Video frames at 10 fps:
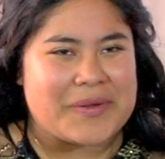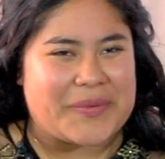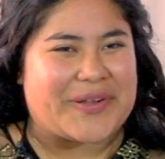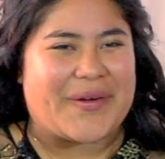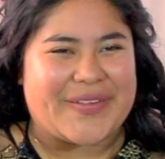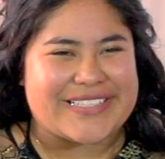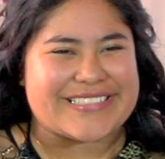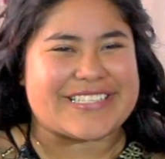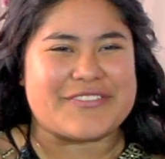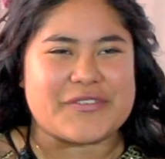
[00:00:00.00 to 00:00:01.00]

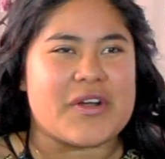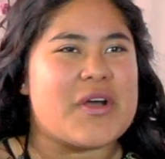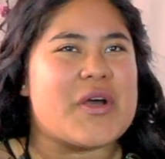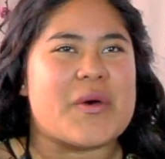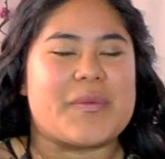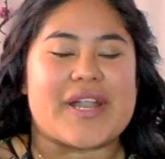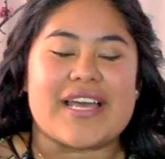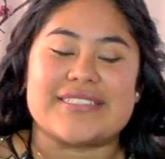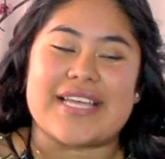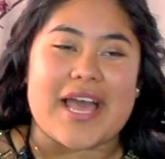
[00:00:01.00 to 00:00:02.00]
regardless of what
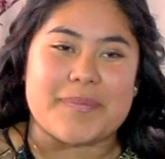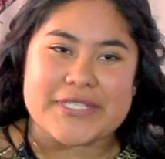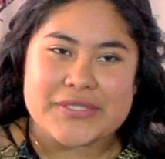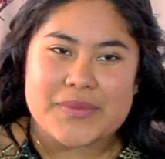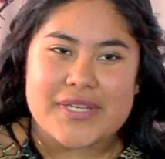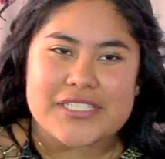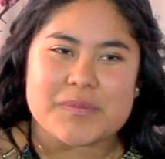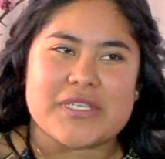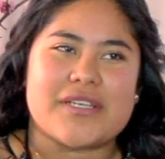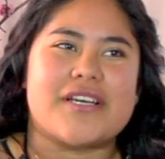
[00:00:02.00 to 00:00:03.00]
has happened to us,
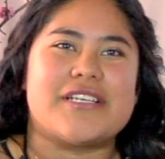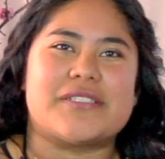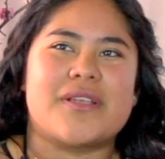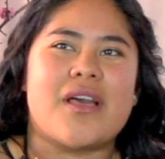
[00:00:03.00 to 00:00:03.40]
because